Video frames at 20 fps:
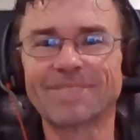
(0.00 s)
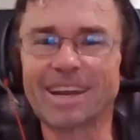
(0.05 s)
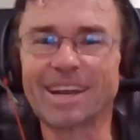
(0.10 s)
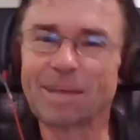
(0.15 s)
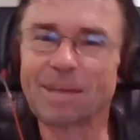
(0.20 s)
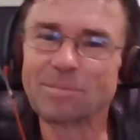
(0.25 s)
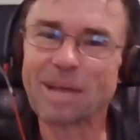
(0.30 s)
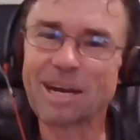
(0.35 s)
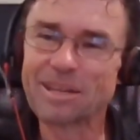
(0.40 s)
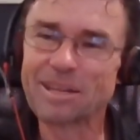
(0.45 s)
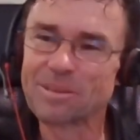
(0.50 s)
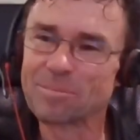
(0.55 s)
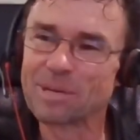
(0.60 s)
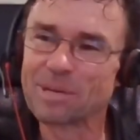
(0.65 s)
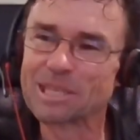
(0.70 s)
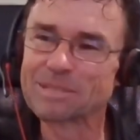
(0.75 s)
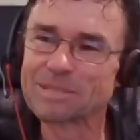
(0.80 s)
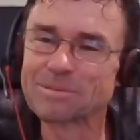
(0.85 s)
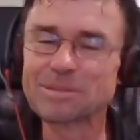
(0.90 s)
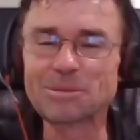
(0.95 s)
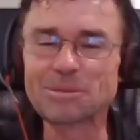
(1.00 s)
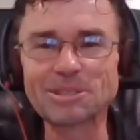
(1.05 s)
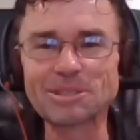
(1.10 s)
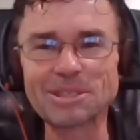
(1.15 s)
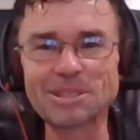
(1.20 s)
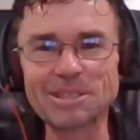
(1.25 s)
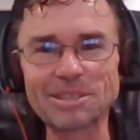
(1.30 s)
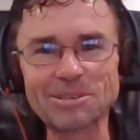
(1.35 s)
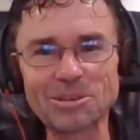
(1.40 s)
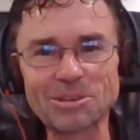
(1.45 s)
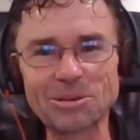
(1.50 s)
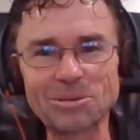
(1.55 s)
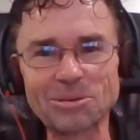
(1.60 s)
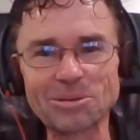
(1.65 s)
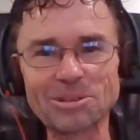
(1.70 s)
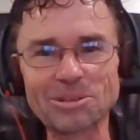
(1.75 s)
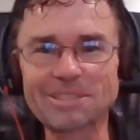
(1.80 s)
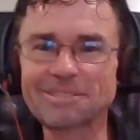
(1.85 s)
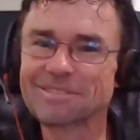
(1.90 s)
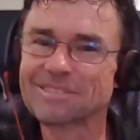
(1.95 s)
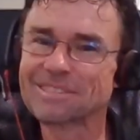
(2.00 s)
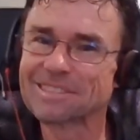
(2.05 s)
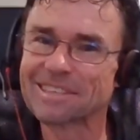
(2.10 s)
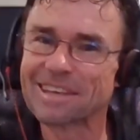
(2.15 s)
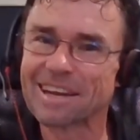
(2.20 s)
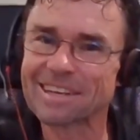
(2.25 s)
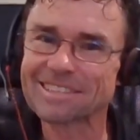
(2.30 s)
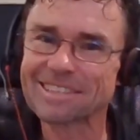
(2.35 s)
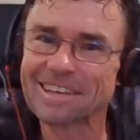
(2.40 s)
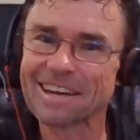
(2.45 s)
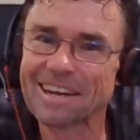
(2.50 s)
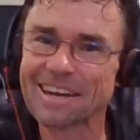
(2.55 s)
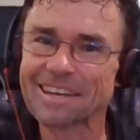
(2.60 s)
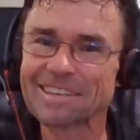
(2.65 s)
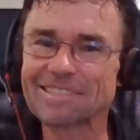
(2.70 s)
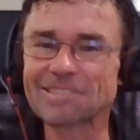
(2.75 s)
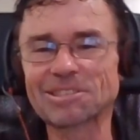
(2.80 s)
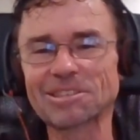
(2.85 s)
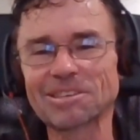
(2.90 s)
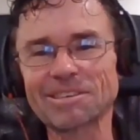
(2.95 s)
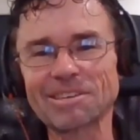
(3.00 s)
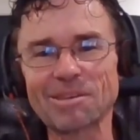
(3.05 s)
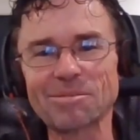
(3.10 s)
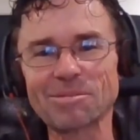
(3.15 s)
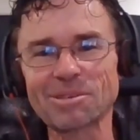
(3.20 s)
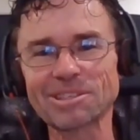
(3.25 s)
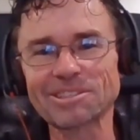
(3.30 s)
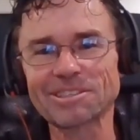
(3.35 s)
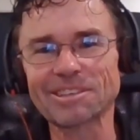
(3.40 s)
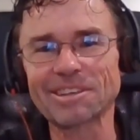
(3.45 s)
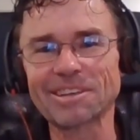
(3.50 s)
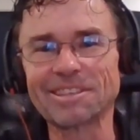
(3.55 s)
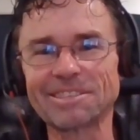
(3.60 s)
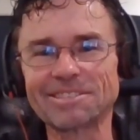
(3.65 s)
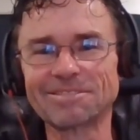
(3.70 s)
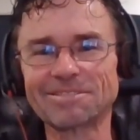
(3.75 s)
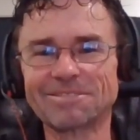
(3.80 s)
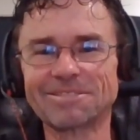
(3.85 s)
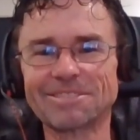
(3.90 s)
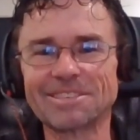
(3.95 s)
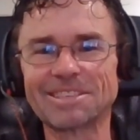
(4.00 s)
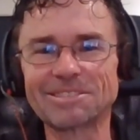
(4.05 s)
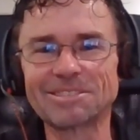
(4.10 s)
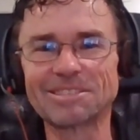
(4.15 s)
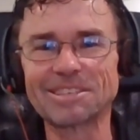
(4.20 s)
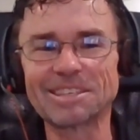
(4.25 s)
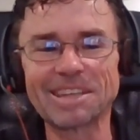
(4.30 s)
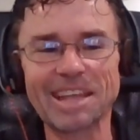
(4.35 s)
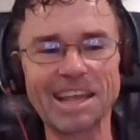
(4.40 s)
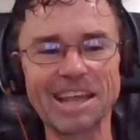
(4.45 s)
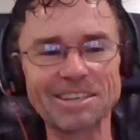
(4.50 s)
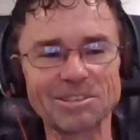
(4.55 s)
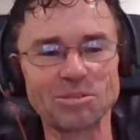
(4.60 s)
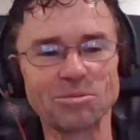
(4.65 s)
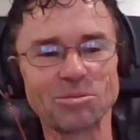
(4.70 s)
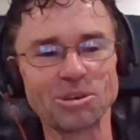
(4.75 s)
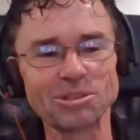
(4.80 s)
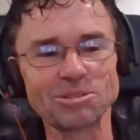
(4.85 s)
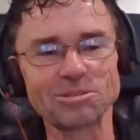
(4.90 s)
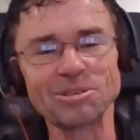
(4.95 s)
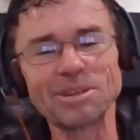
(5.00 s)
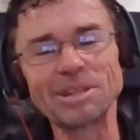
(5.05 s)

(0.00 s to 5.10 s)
And I'm down in the basement where it's a little cooler, it's not as hot, so it all works good. It, it actually